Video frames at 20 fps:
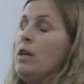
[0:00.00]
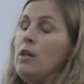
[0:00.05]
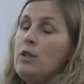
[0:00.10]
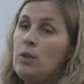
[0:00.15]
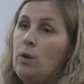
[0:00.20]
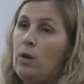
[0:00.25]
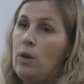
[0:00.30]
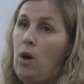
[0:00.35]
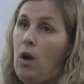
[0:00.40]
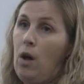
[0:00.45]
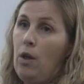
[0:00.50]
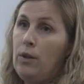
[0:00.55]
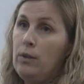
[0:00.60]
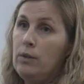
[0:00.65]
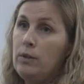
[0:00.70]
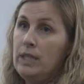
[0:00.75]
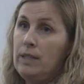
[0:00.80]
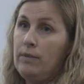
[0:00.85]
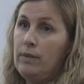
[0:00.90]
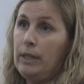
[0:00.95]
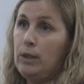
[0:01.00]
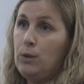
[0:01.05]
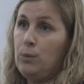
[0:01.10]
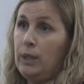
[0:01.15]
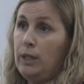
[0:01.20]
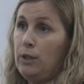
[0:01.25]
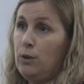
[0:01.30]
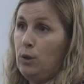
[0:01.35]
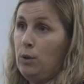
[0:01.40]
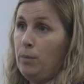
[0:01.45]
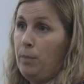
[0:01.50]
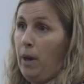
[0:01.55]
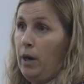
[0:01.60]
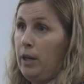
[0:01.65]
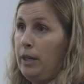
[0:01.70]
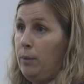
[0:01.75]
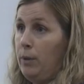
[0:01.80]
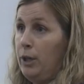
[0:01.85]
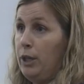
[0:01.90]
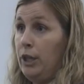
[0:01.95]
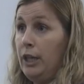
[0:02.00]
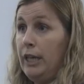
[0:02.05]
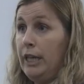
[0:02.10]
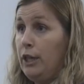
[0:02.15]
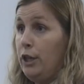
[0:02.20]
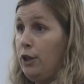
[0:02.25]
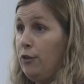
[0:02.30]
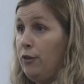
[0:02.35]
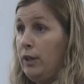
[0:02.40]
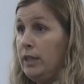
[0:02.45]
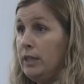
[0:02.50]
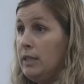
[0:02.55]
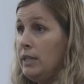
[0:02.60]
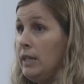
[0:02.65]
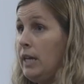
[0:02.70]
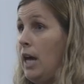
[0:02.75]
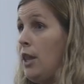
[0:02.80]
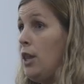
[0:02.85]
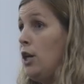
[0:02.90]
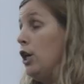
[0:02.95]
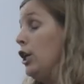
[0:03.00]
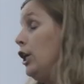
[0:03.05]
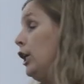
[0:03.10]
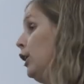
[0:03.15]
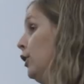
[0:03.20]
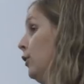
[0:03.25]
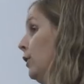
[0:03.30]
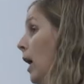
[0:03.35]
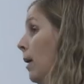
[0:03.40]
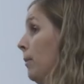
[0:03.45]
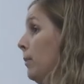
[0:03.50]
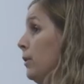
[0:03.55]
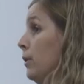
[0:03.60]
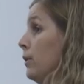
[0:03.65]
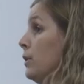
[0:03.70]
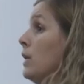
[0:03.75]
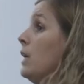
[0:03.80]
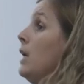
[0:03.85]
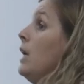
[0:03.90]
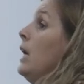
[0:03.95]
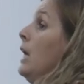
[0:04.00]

So on all those evenings, we can do a party where you can get your friends together, you can do couples,